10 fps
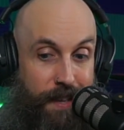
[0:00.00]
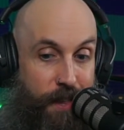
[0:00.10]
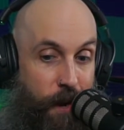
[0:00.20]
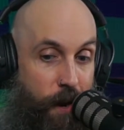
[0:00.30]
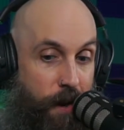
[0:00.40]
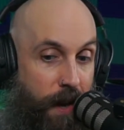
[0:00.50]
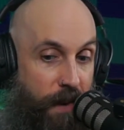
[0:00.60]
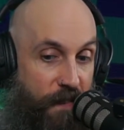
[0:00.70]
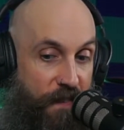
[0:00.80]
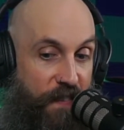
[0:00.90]
that are kind
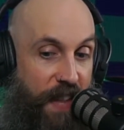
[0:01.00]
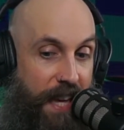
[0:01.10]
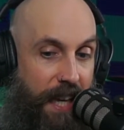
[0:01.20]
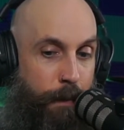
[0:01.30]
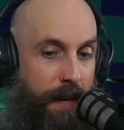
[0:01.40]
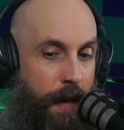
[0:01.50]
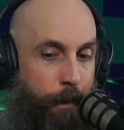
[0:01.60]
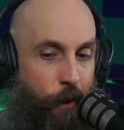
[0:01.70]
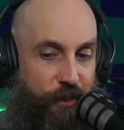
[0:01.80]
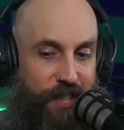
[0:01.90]
of flanking me on
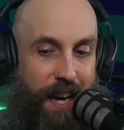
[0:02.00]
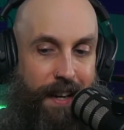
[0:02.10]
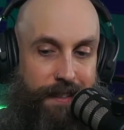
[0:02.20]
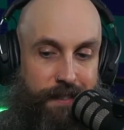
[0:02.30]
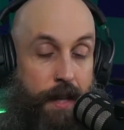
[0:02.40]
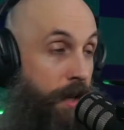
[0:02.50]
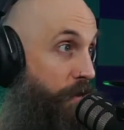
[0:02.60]
both sides. If we